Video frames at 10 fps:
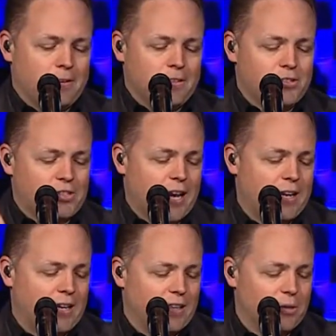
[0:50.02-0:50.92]

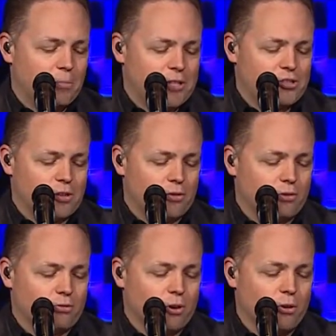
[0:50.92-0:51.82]
standing in the midst of the
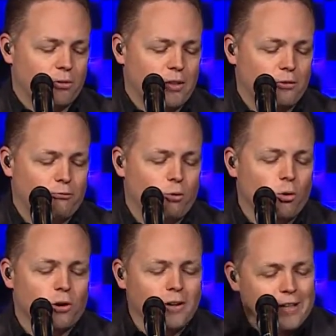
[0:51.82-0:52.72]
throne and the
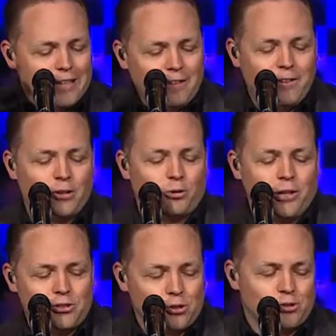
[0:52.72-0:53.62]
four living
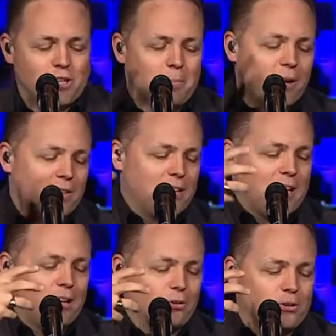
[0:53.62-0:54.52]
creatures and among the
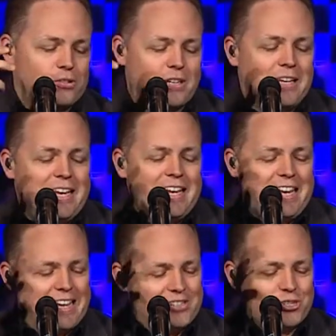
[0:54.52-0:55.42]
elders. And
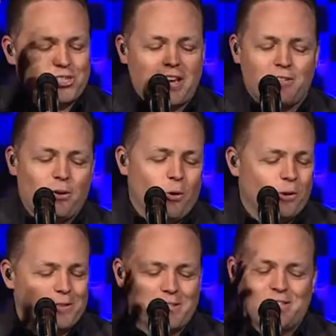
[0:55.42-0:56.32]
he had seven
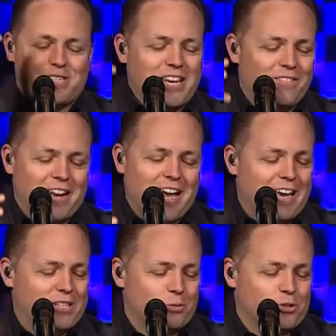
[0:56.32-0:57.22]
horns and seven
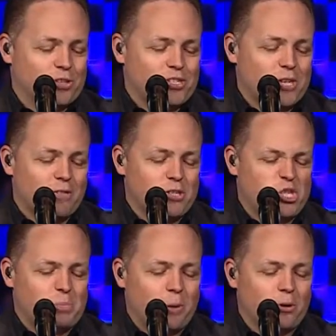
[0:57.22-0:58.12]
eyes, which are the seven
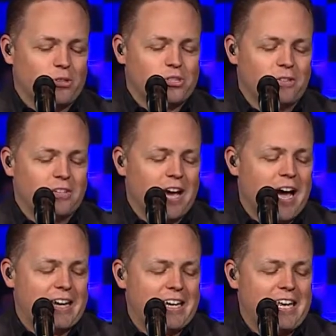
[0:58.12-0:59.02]
spirits of
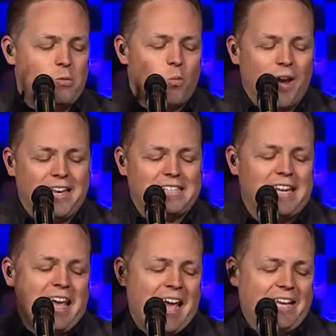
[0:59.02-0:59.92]
God. And he went
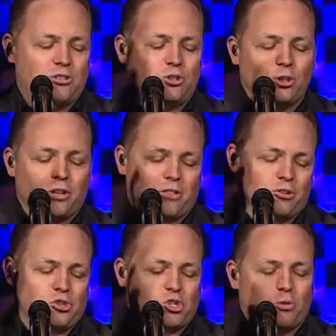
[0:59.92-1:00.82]
and took
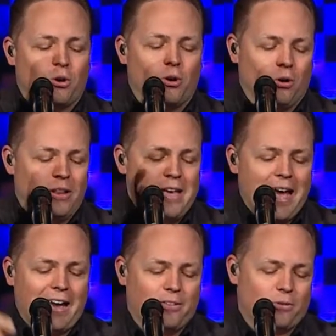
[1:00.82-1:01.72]
the scroll
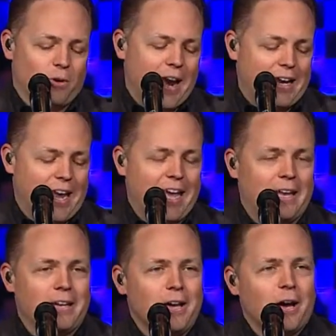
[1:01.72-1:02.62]
out of the right
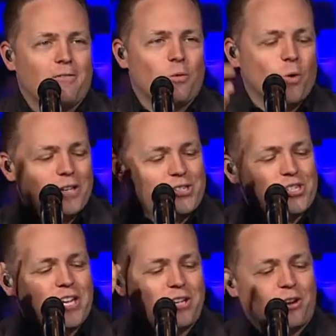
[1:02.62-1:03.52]
hand of the one
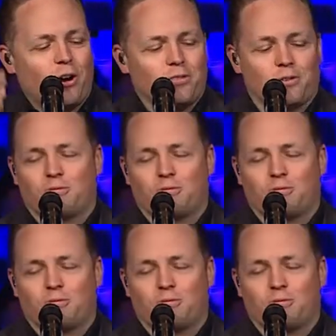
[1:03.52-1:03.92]
seated on the